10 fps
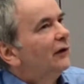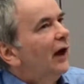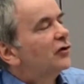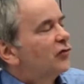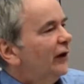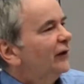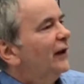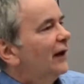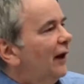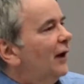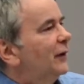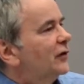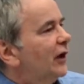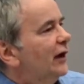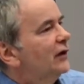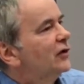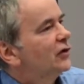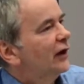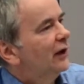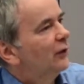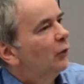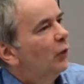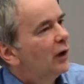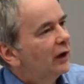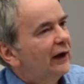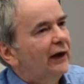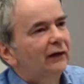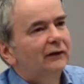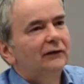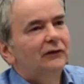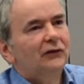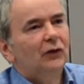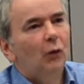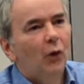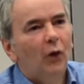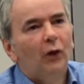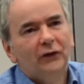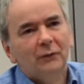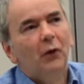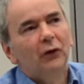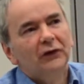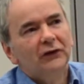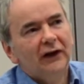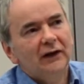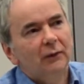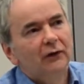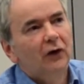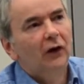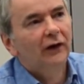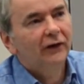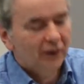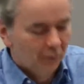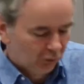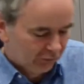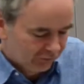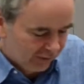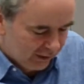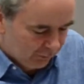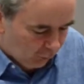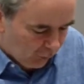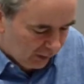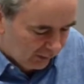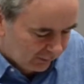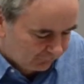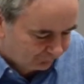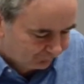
addressing climate change, in working towards a more sustainable Scotland and a more sustainable world.